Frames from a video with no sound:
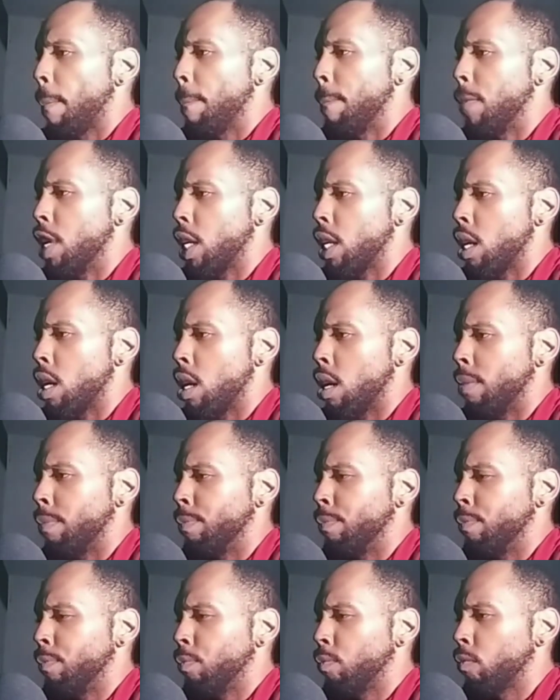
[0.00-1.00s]
But
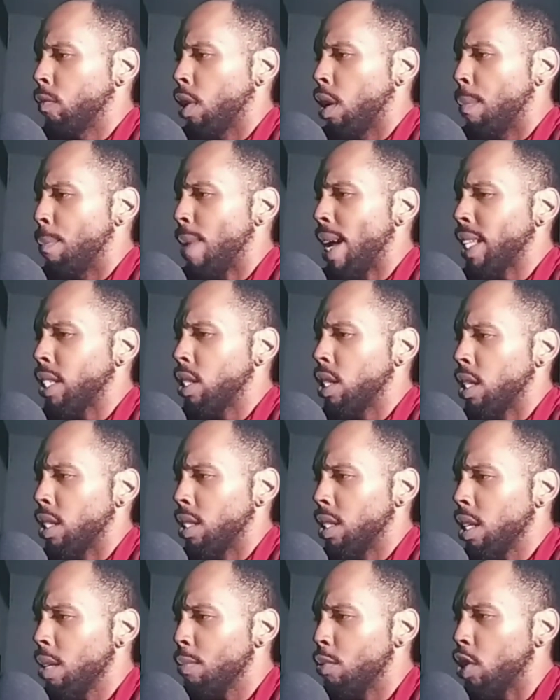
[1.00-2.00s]
um back to the
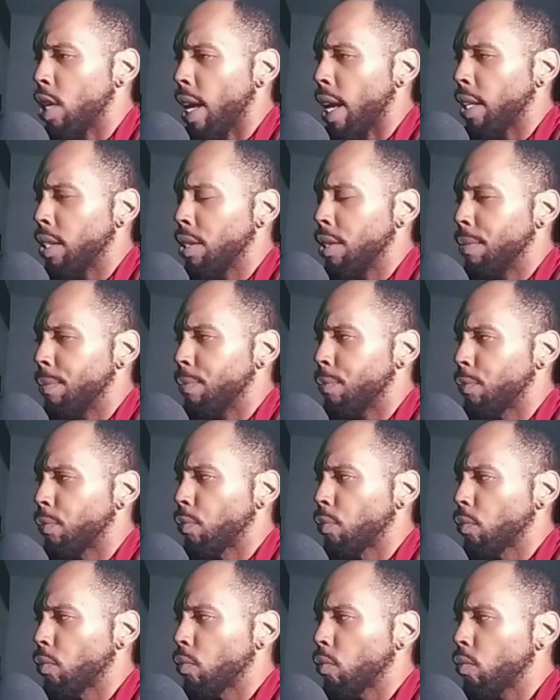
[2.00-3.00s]
subject,
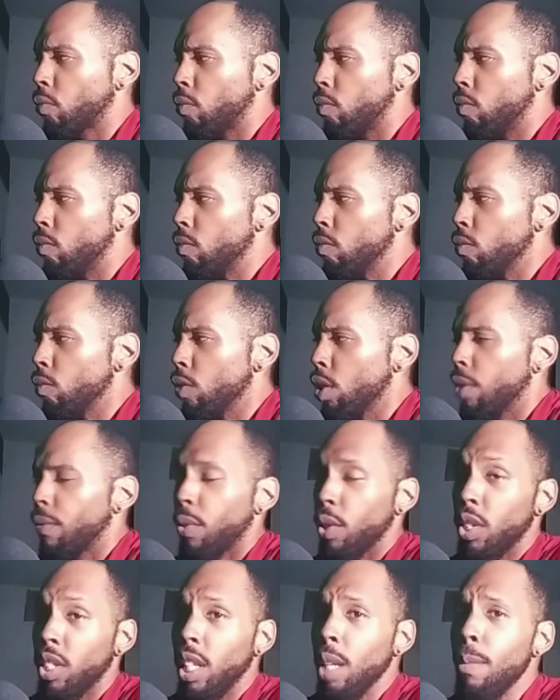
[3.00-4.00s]

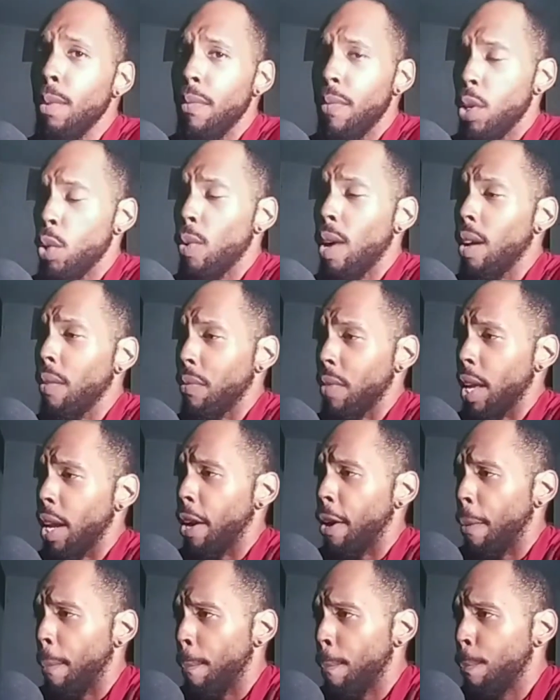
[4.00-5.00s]
for some of you out
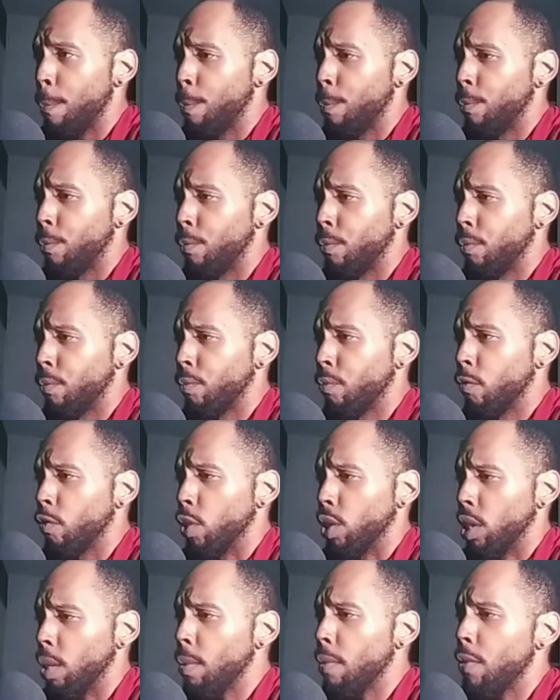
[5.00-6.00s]
there,
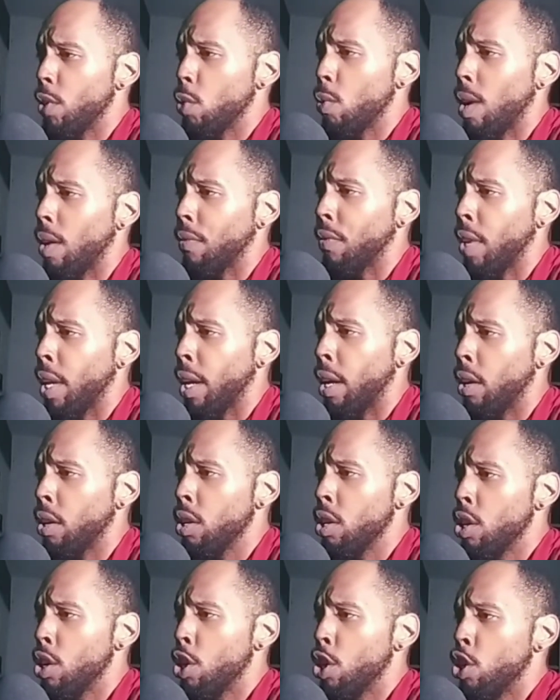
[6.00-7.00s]
for some of you out there,
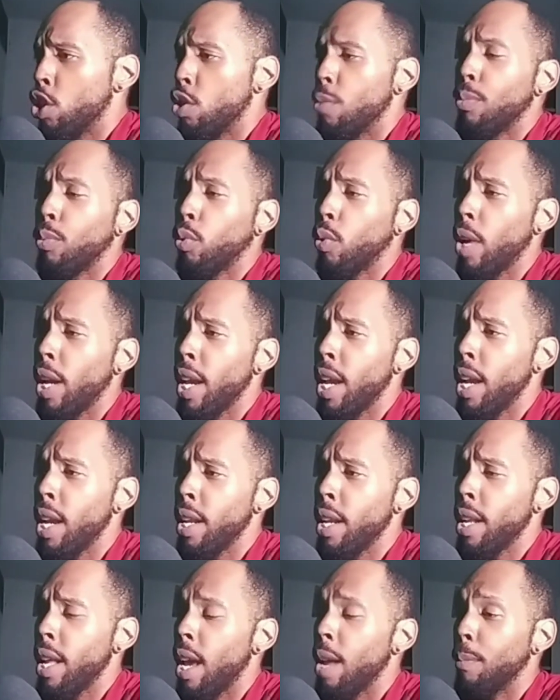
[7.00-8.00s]
you
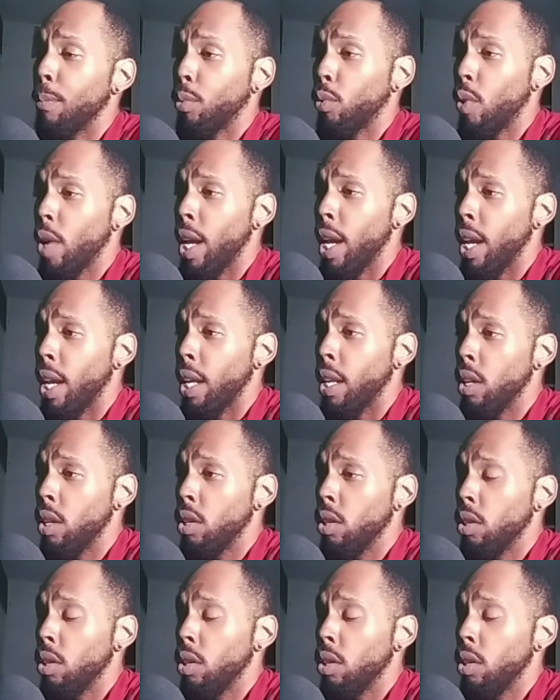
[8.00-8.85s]
prayed and prayed